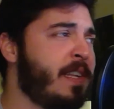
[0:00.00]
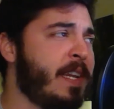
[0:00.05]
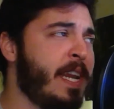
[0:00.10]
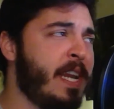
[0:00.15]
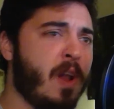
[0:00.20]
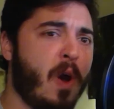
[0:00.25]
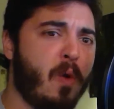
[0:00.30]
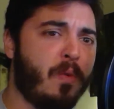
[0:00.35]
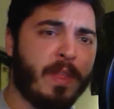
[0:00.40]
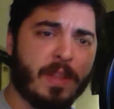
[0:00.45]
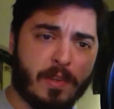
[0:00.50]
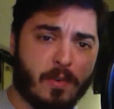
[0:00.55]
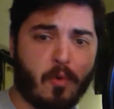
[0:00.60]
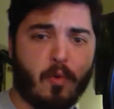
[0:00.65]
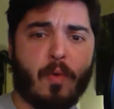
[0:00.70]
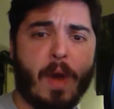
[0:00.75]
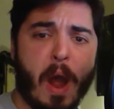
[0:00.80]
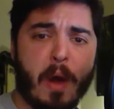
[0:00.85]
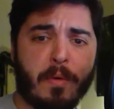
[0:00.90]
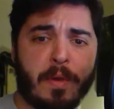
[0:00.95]
Did he know this
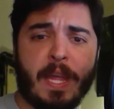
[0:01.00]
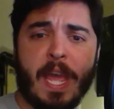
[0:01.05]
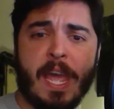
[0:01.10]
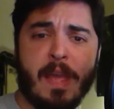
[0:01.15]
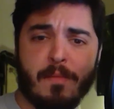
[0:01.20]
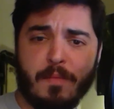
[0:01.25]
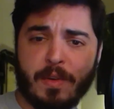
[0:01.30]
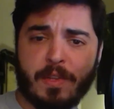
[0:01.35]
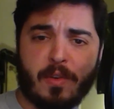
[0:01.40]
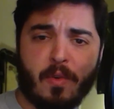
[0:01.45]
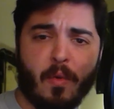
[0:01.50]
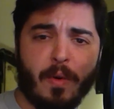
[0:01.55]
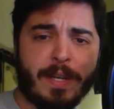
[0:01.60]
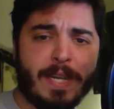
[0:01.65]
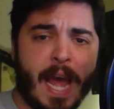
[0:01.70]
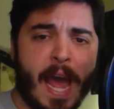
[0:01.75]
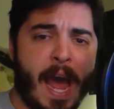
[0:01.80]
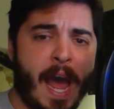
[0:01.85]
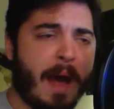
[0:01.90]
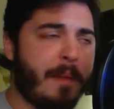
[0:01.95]
crown game was
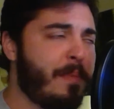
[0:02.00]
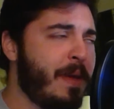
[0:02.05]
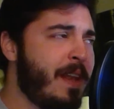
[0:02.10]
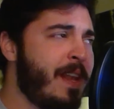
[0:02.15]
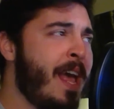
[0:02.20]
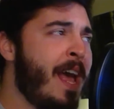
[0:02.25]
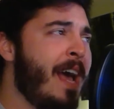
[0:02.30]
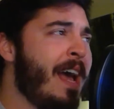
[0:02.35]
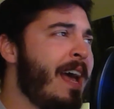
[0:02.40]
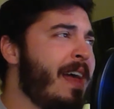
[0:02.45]
going to happen?